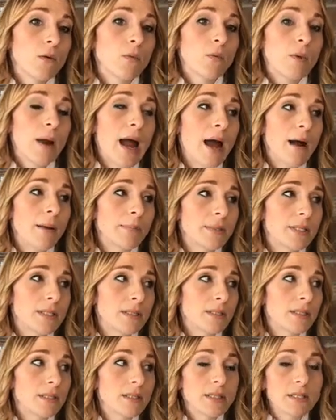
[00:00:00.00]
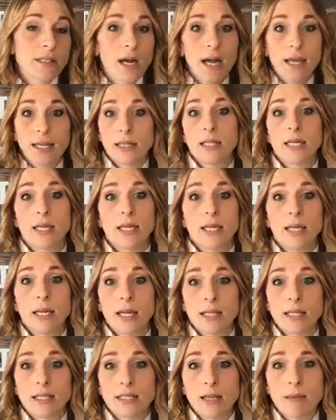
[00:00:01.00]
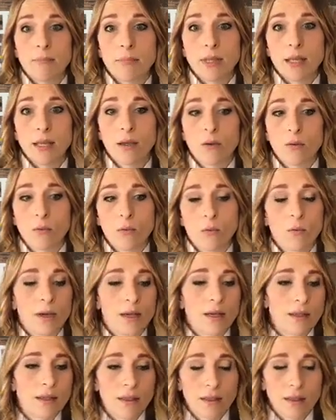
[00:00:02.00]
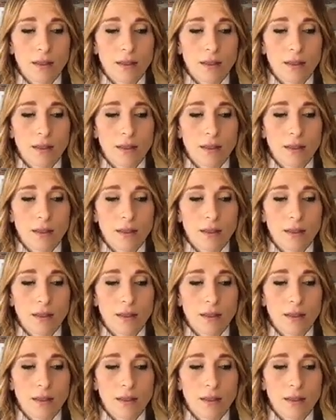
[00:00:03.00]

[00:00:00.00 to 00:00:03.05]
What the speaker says: wrapped tightly in something with